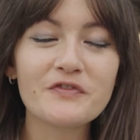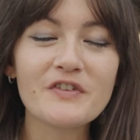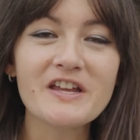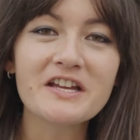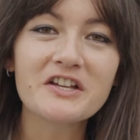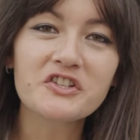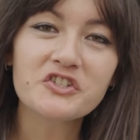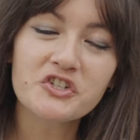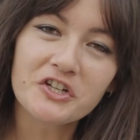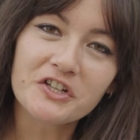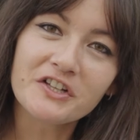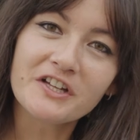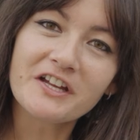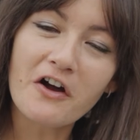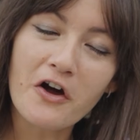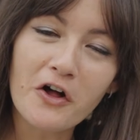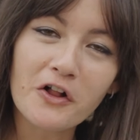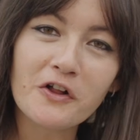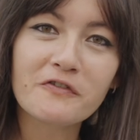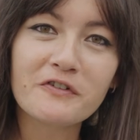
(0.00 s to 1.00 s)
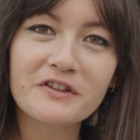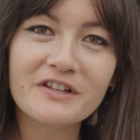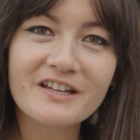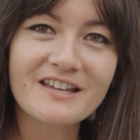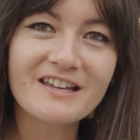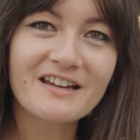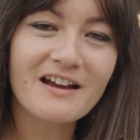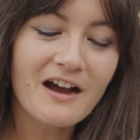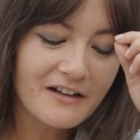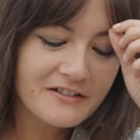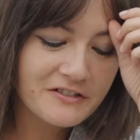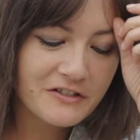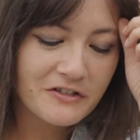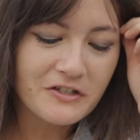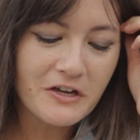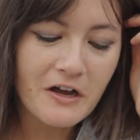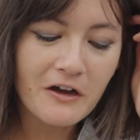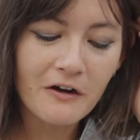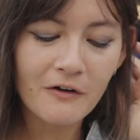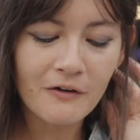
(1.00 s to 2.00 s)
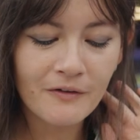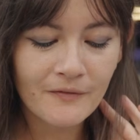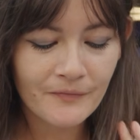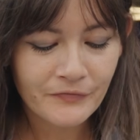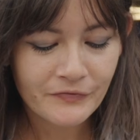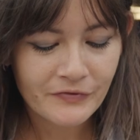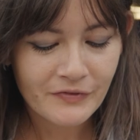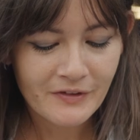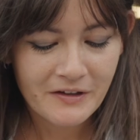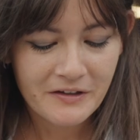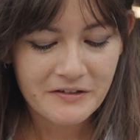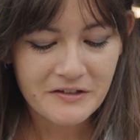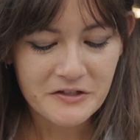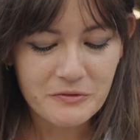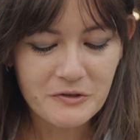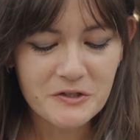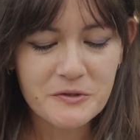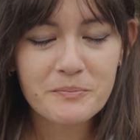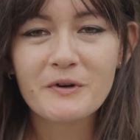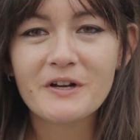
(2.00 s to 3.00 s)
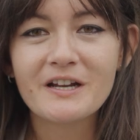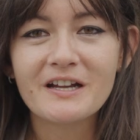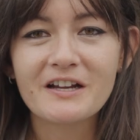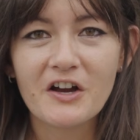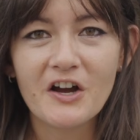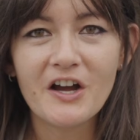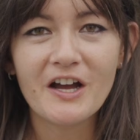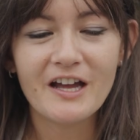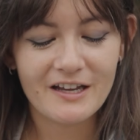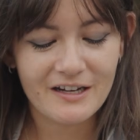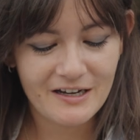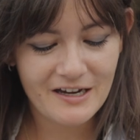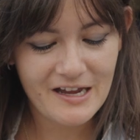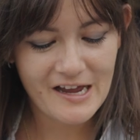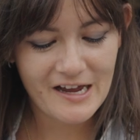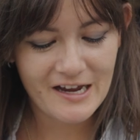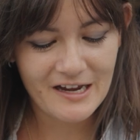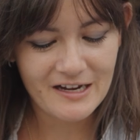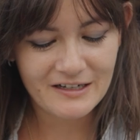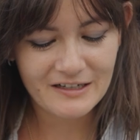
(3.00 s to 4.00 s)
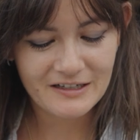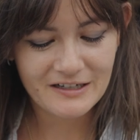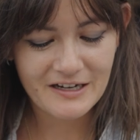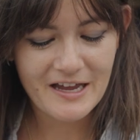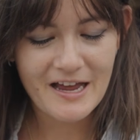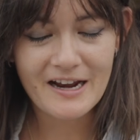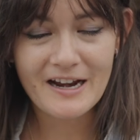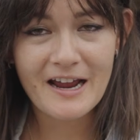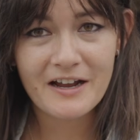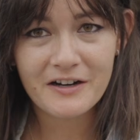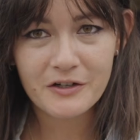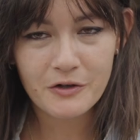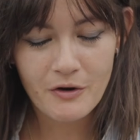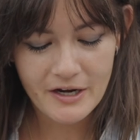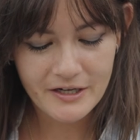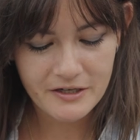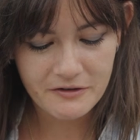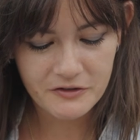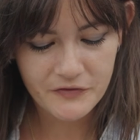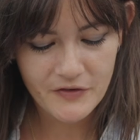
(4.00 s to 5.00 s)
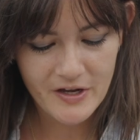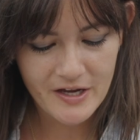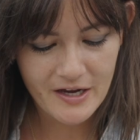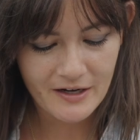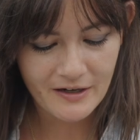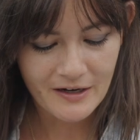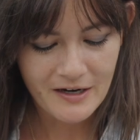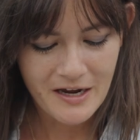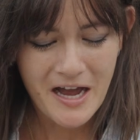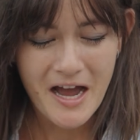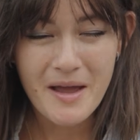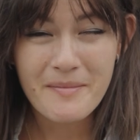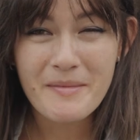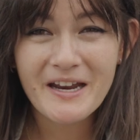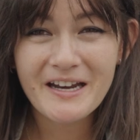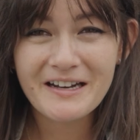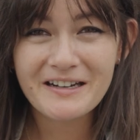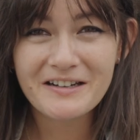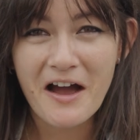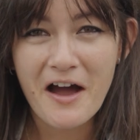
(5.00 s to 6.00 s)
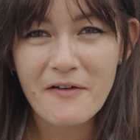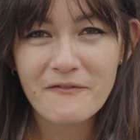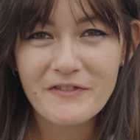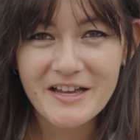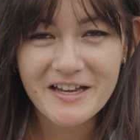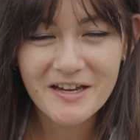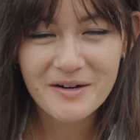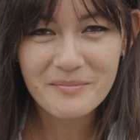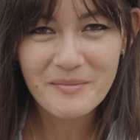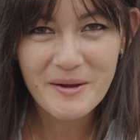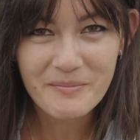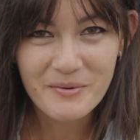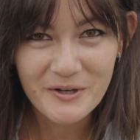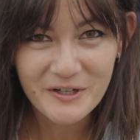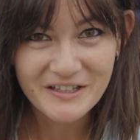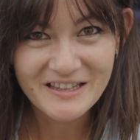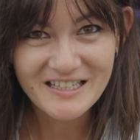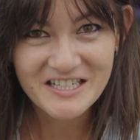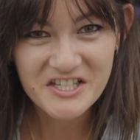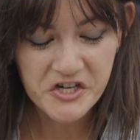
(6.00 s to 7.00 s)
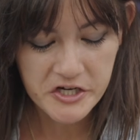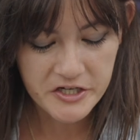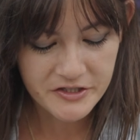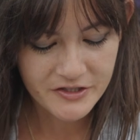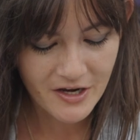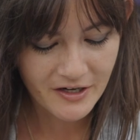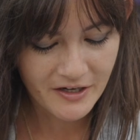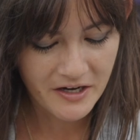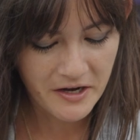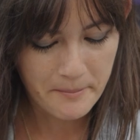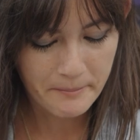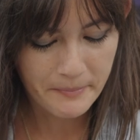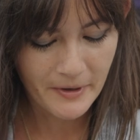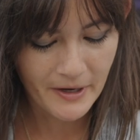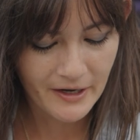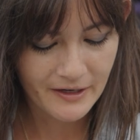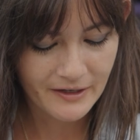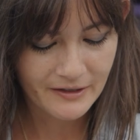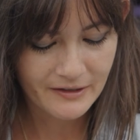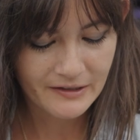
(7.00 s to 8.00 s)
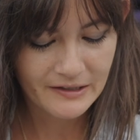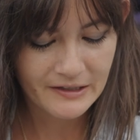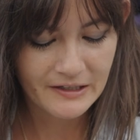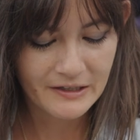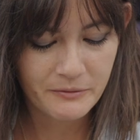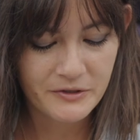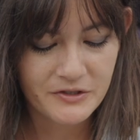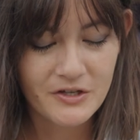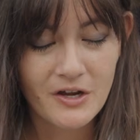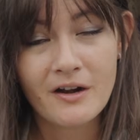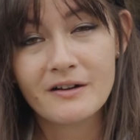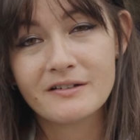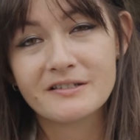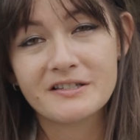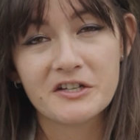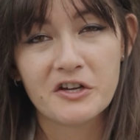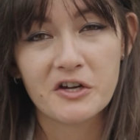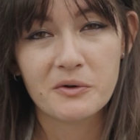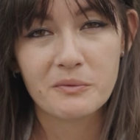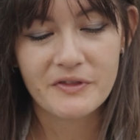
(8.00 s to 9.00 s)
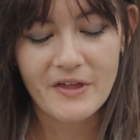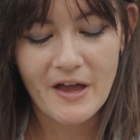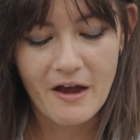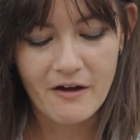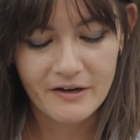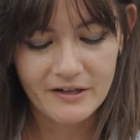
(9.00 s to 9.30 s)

vegan chili all over the kiosk. So this was pretty good. And again, I had no idea it was vegan. I made it not vegan by putting the cheese on it, but it was honestly good without